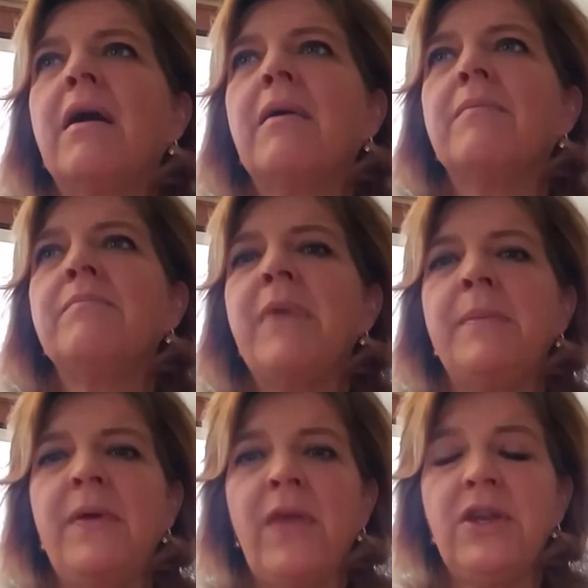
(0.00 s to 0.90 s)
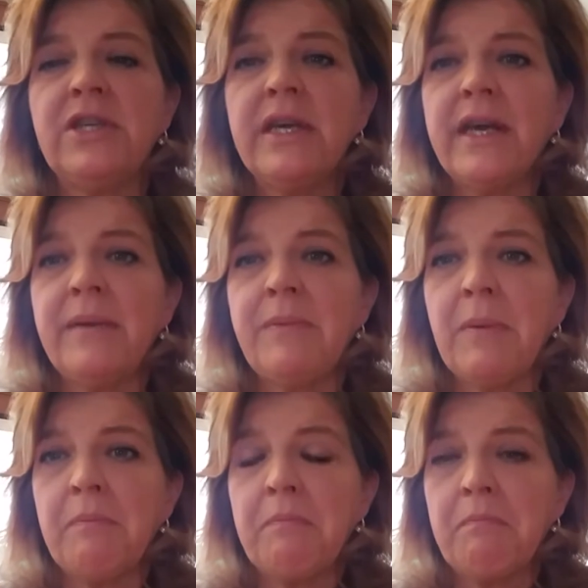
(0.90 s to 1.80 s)
maybe they did,
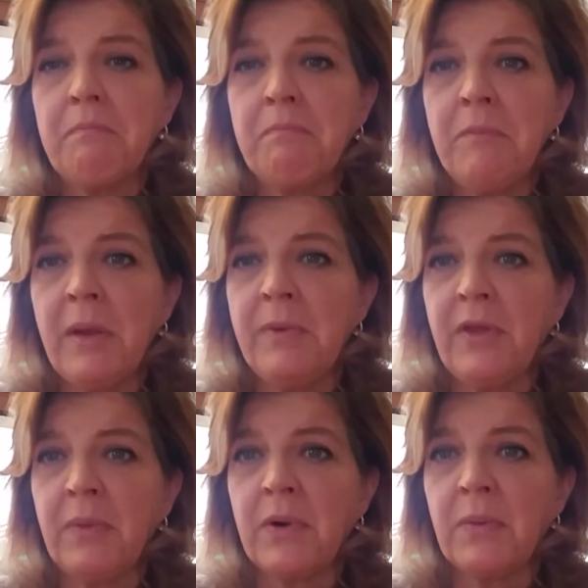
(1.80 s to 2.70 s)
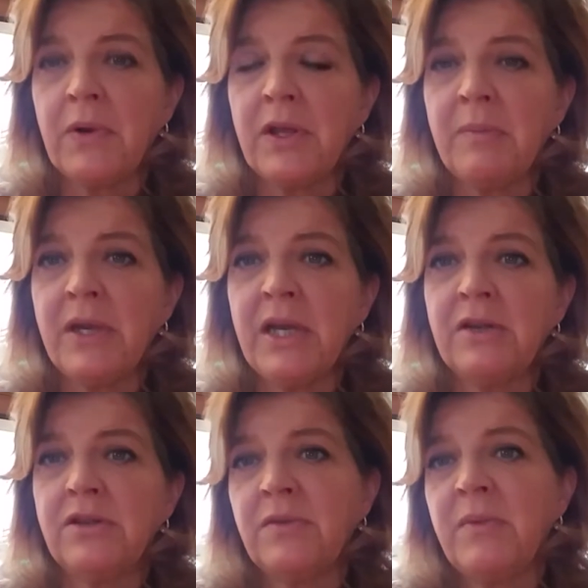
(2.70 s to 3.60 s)
but maybe they weren't really
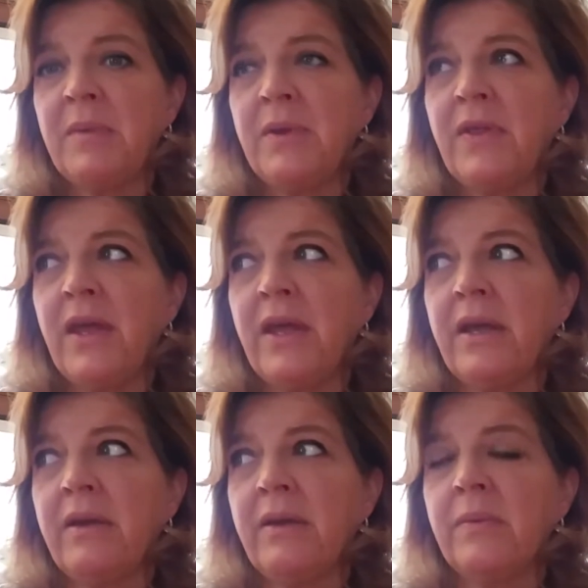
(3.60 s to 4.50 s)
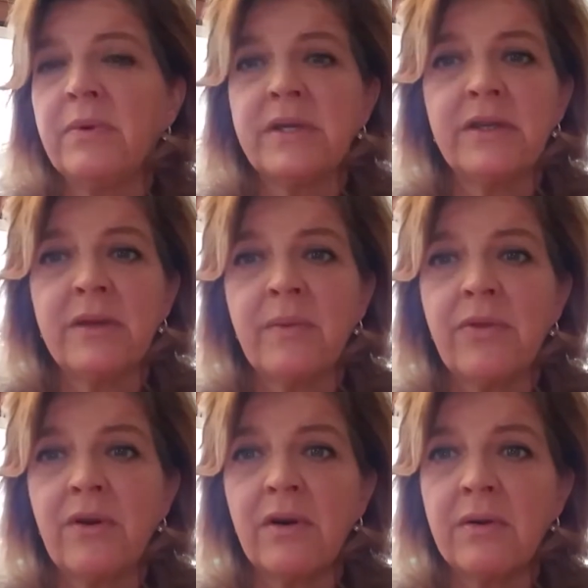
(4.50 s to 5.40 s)
meaning to. Maybe they were dealing
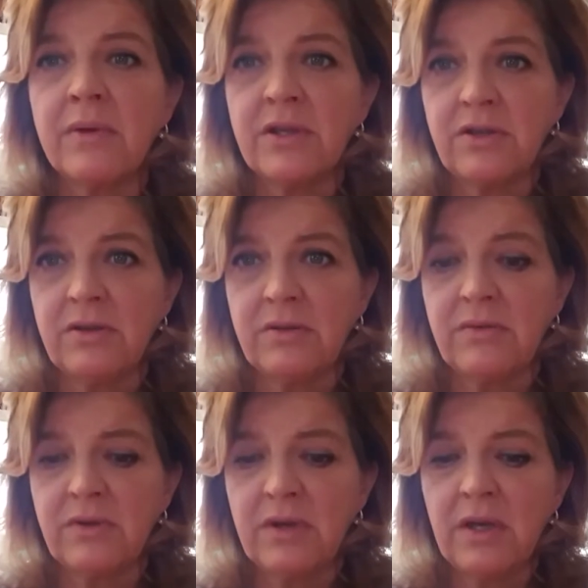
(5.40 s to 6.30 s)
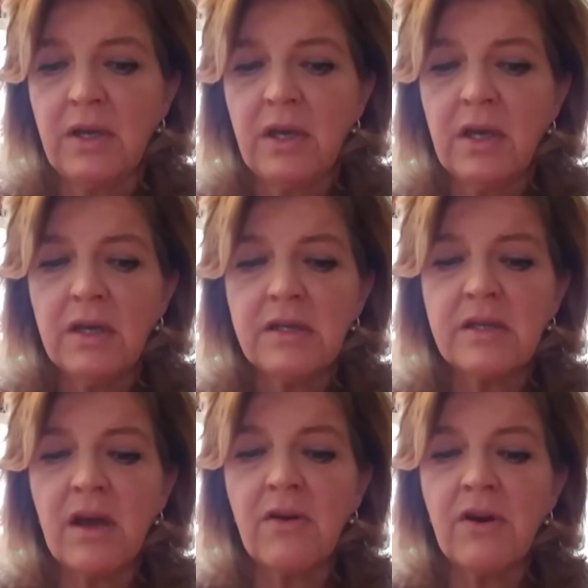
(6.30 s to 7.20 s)
with their own issues.
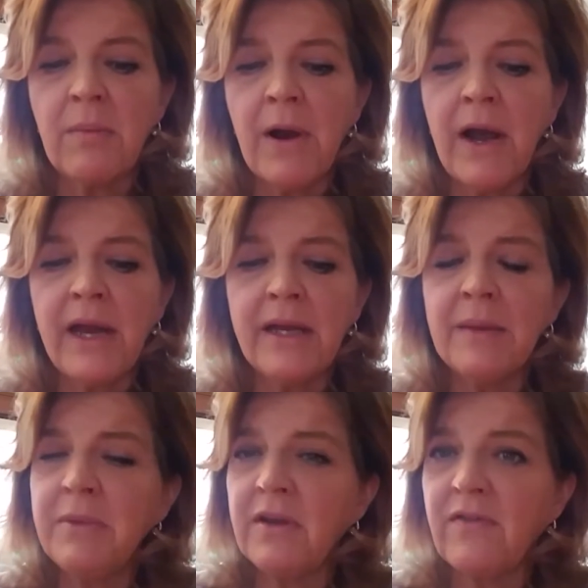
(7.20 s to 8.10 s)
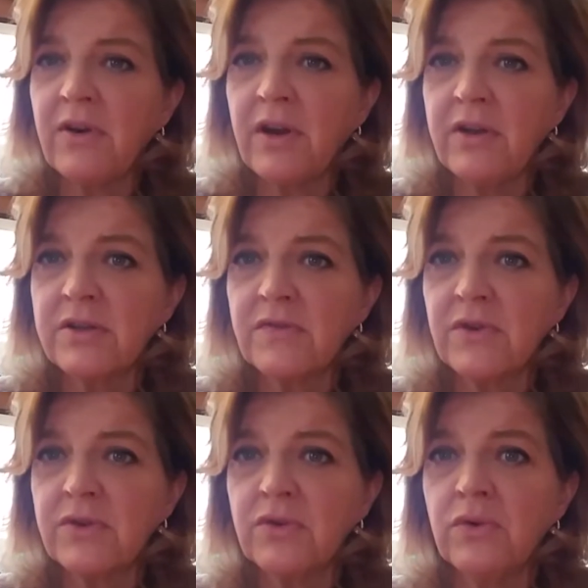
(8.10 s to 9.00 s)
So your mind can be a very
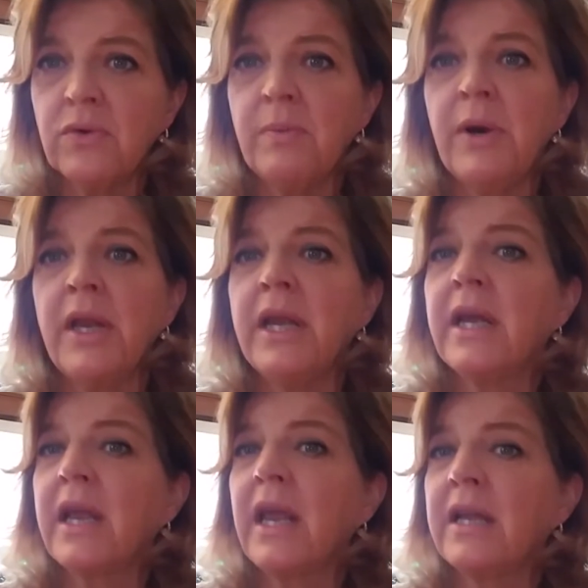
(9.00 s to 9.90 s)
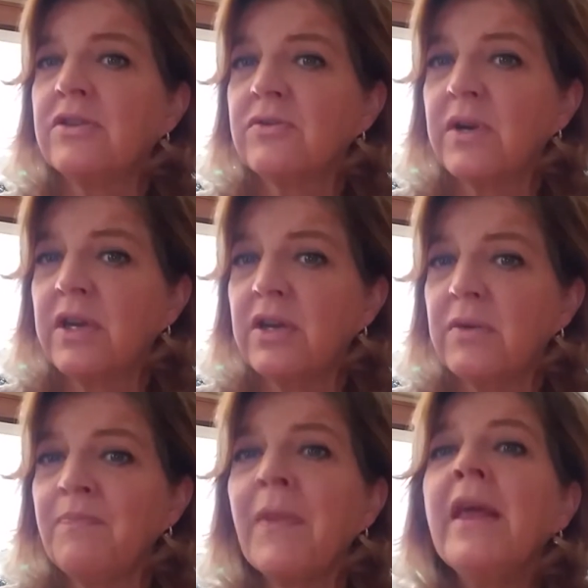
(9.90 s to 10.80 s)
useful tool, but it can trick
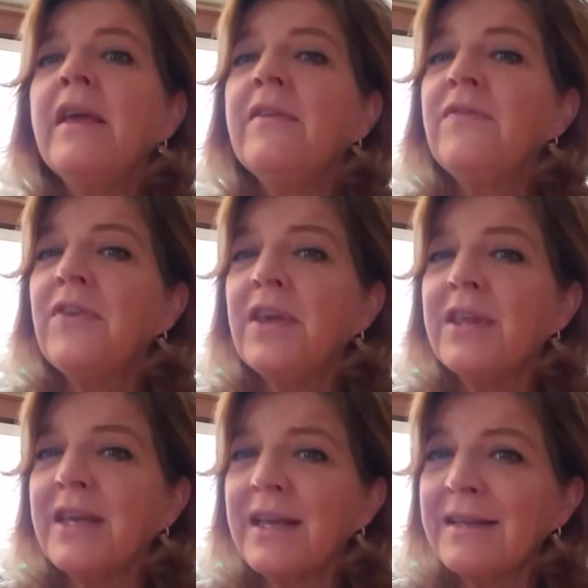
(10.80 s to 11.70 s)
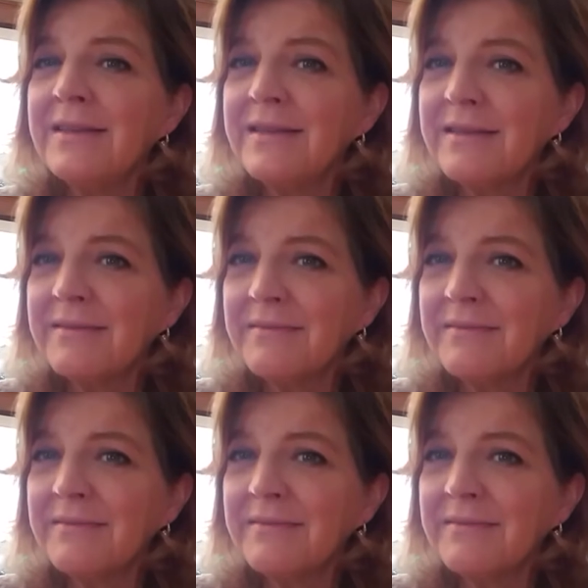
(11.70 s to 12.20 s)
you. Feelings,